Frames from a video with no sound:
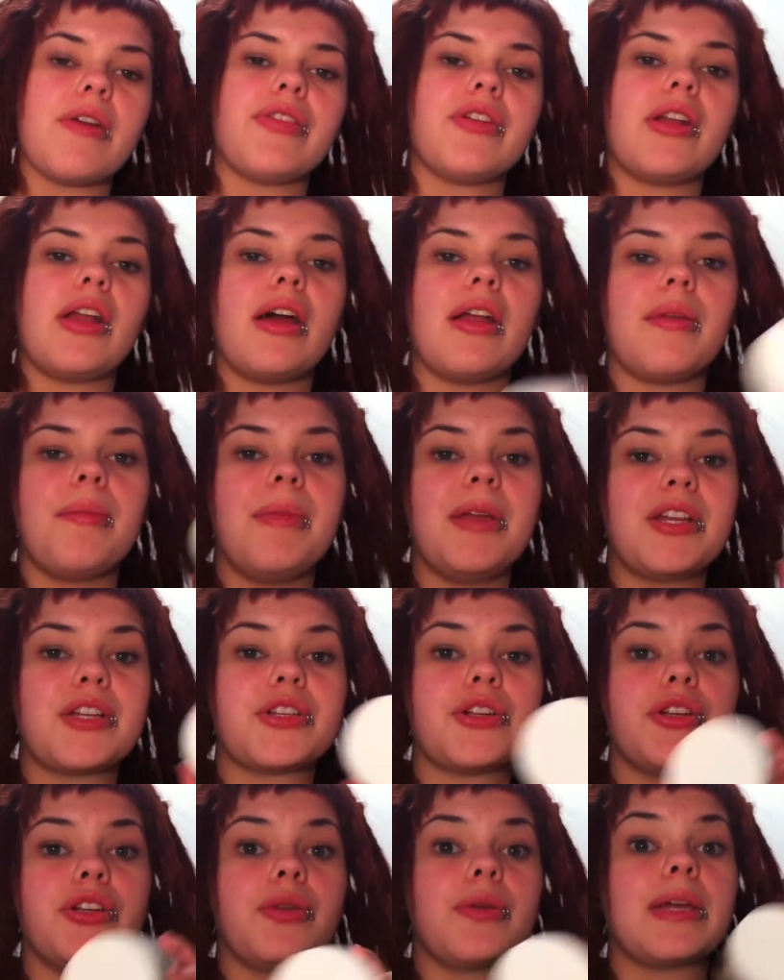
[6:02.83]
out there now to make
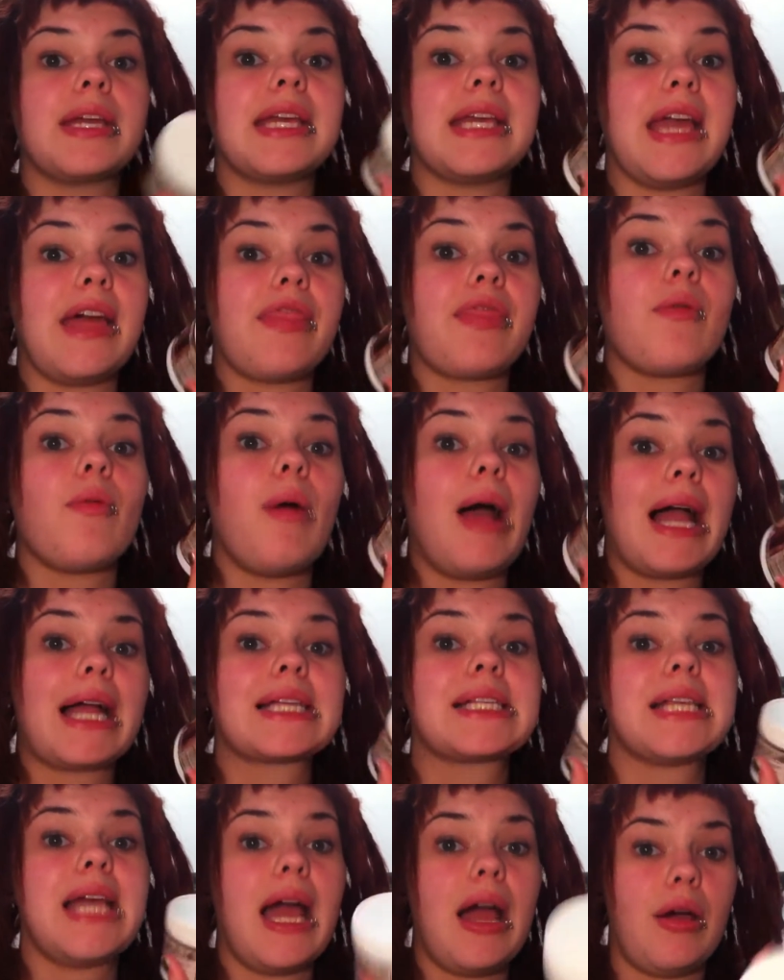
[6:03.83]
sure you can get the
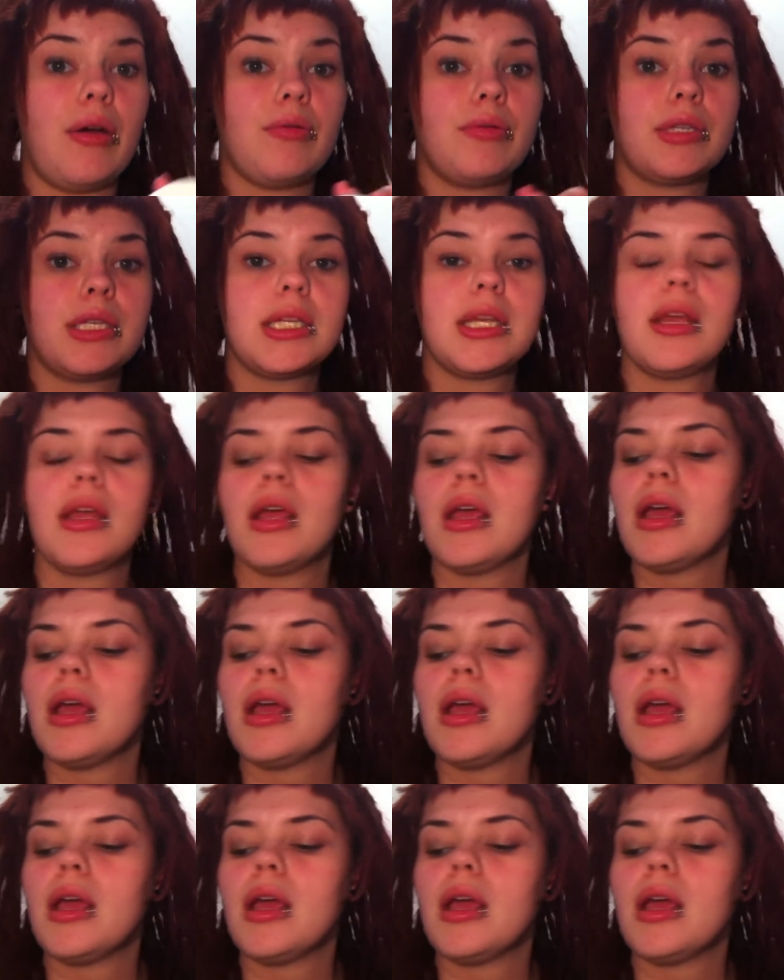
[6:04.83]
wax out.